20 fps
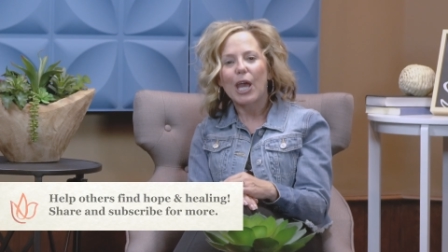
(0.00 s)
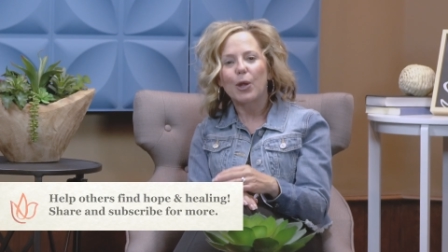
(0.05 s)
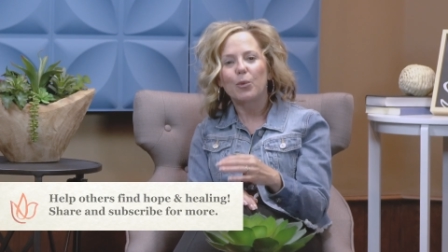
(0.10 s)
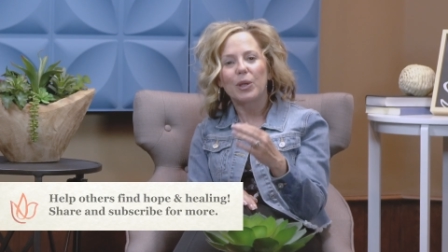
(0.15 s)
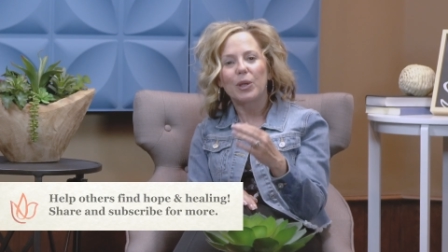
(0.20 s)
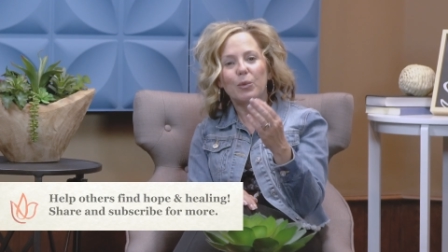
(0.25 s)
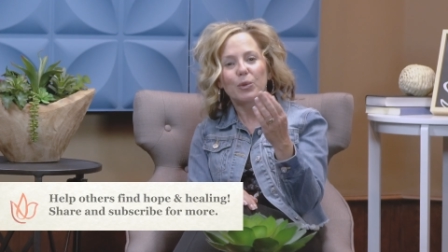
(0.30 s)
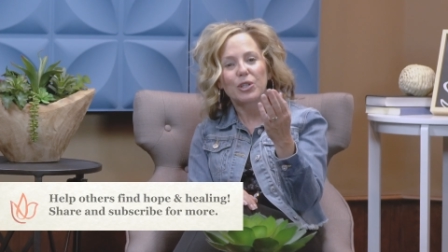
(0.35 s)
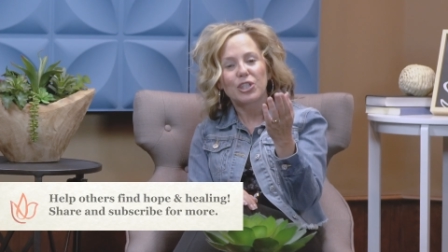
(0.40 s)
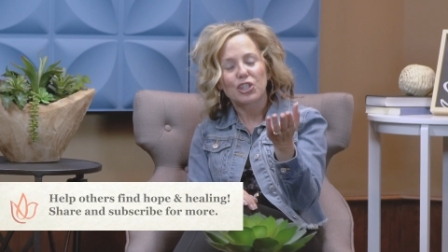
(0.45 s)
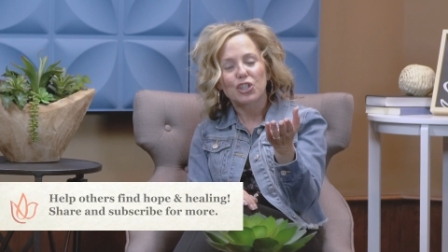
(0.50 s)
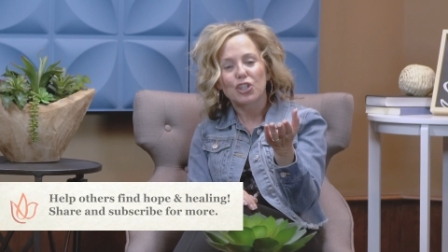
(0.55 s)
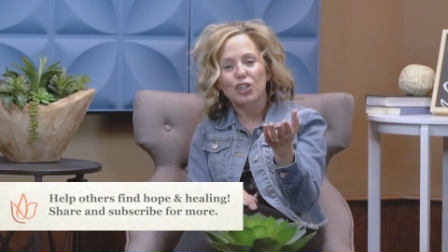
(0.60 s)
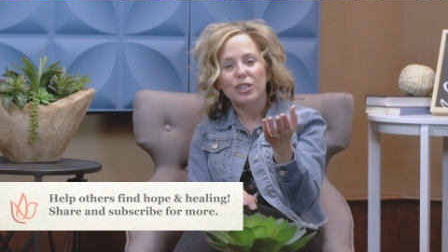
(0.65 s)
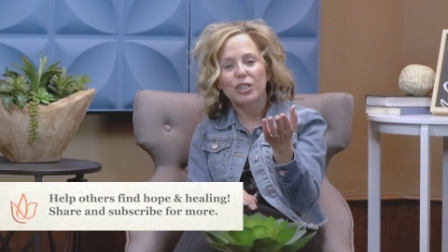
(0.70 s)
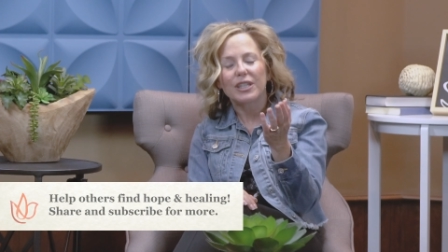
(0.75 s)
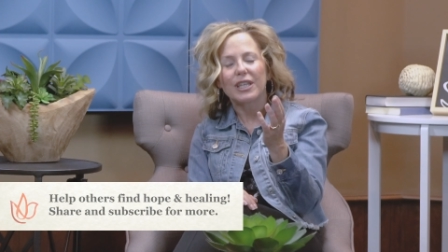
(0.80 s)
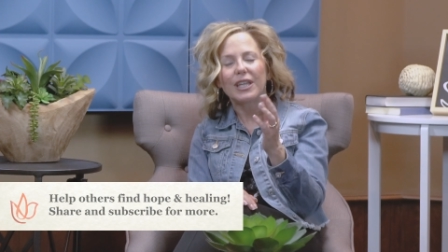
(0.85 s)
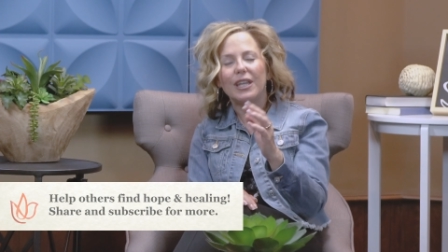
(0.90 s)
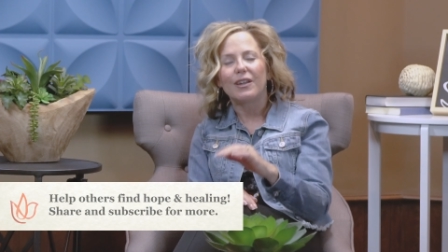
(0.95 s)
And we would
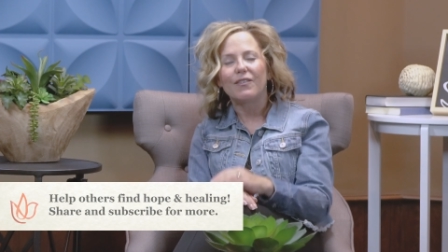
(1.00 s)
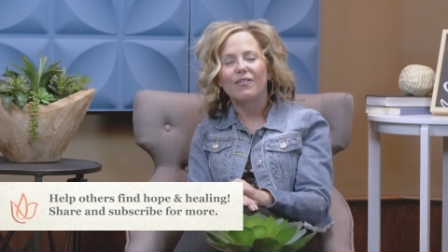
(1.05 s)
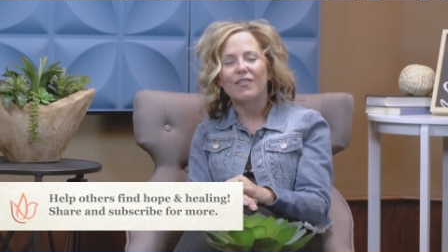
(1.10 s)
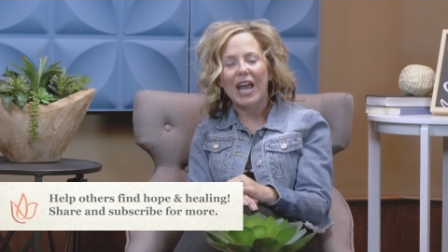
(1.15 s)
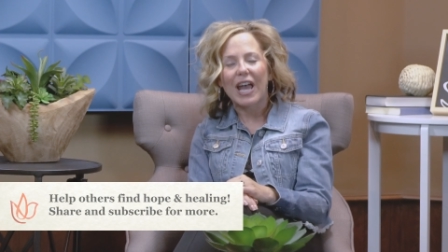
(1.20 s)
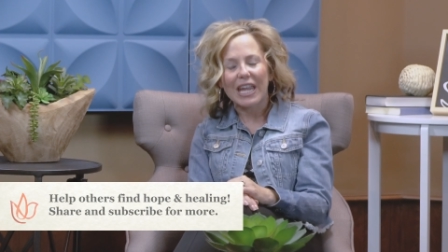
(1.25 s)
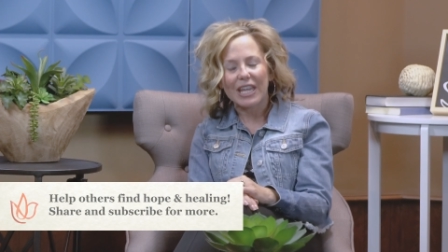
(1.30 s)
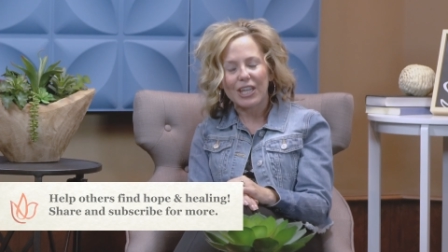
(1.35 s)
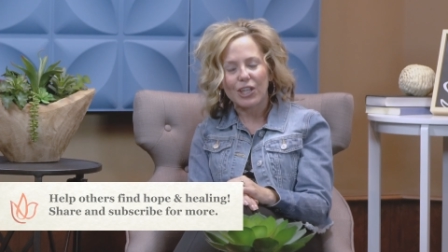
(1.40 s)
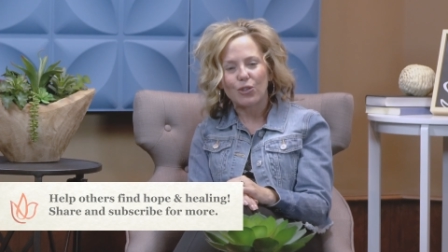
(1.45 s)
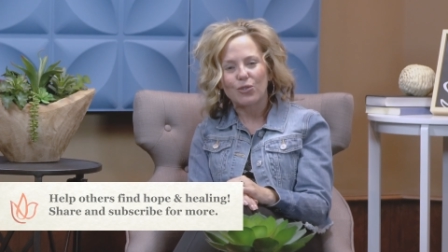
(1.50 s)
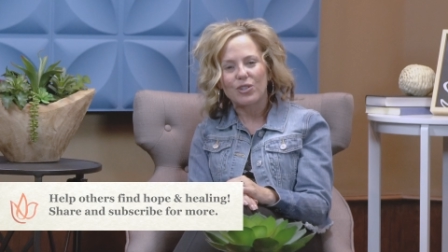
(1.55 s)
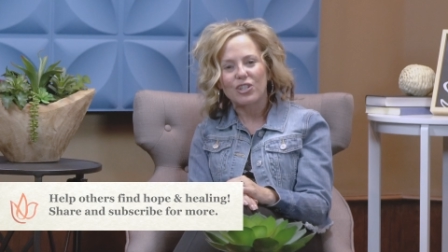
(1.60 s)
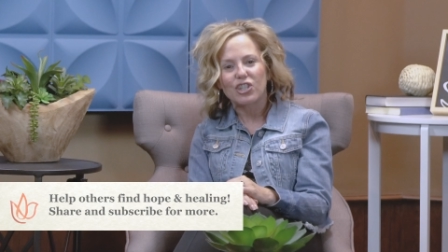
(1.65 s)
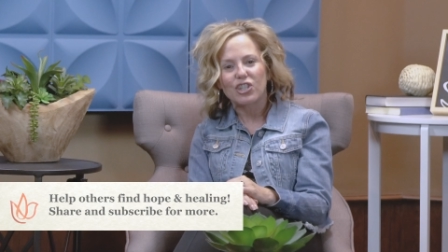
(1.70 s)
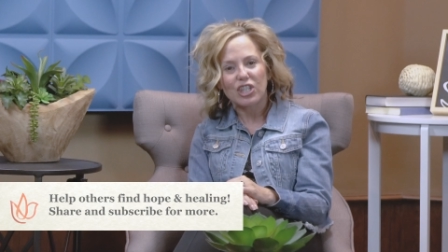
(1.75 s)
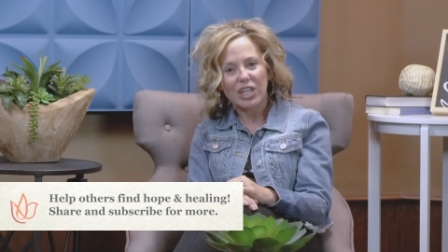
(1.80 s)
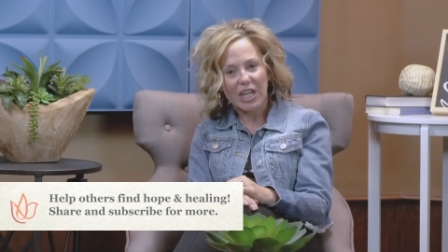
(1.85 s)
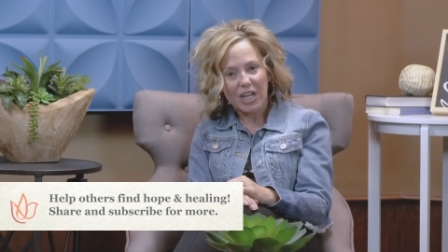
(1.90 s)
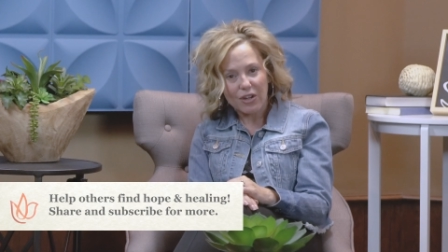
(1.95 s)
certainly invite you to
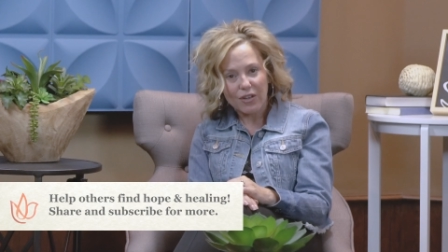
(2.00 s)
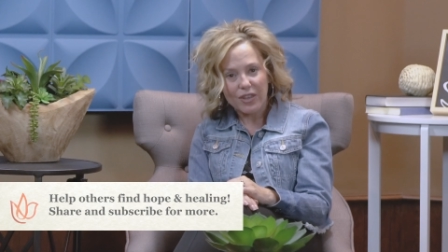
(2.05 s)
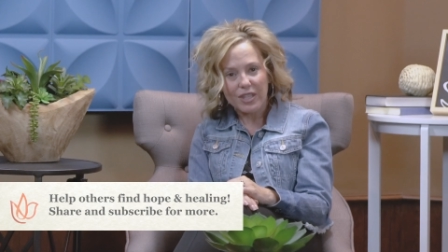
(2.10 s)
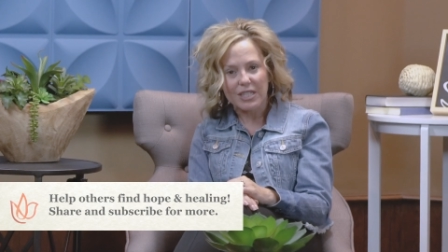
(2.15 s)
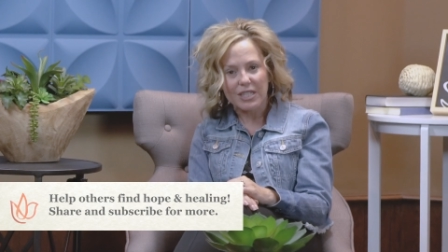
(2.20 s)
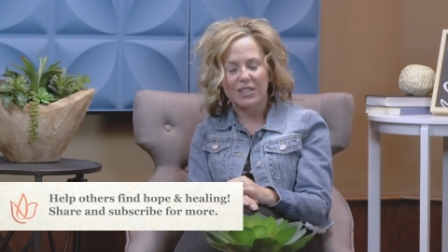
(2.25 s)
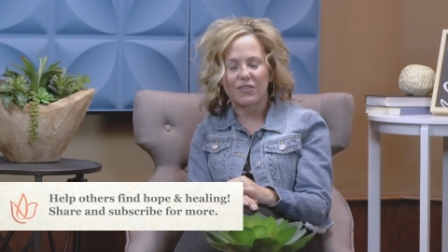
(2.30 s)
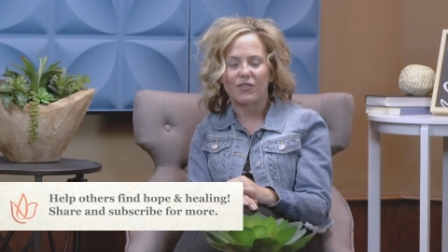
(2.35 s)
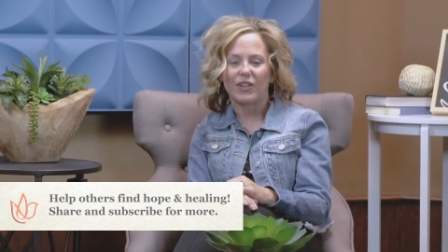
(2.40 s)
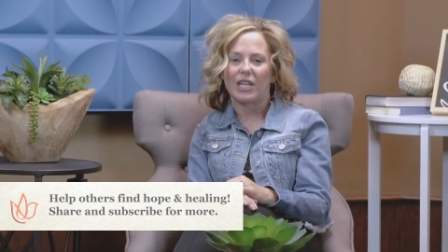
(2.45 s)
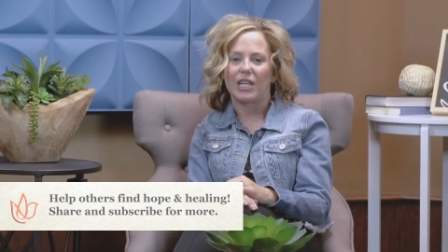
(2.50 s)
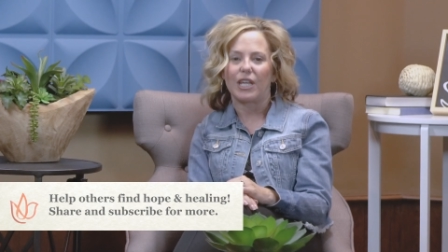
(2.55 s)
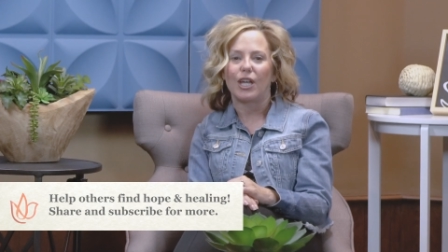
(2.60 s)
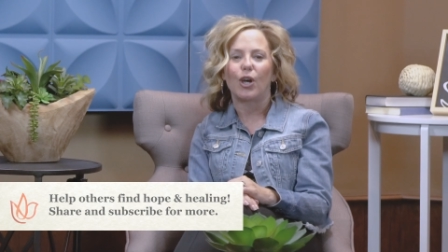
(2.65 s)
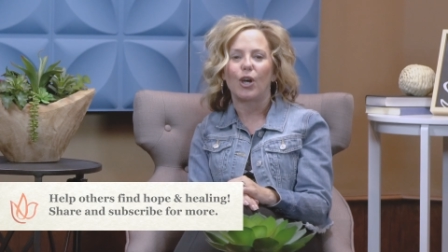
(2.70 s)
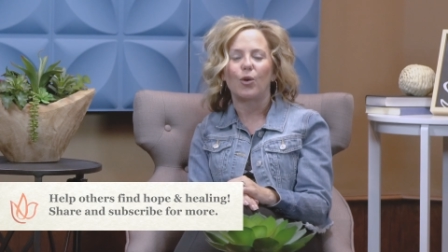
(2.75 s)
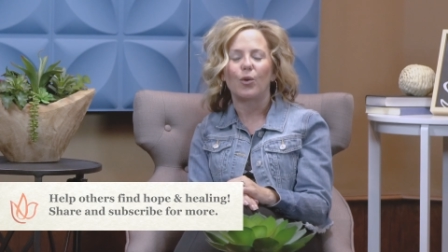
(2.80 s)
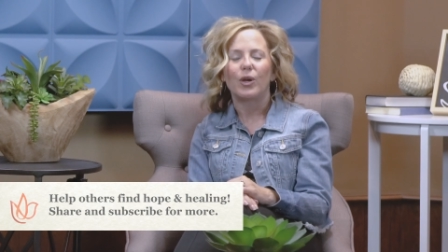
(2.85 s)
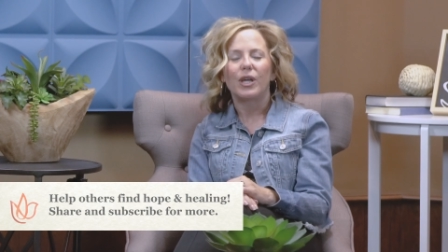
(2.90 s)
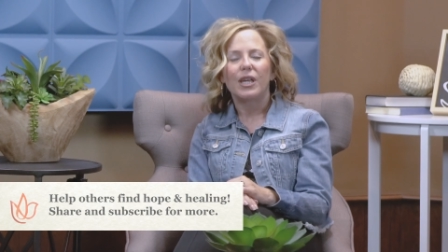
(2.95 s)
share this
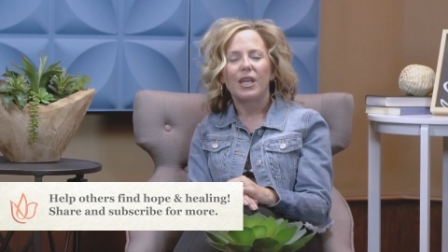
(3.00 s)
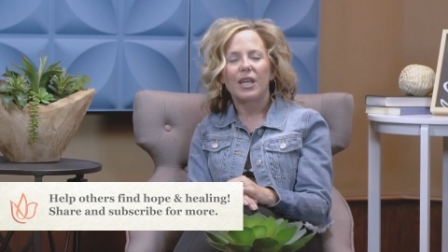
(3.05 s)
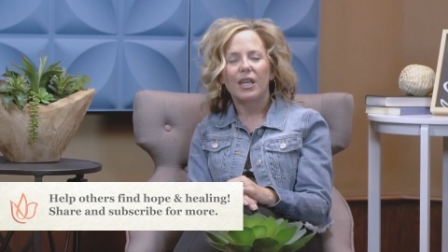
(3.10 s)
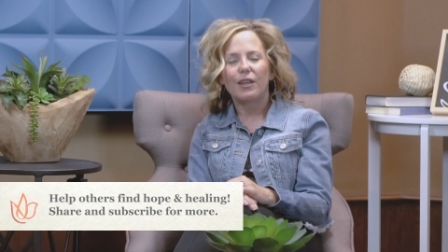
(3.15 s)
video.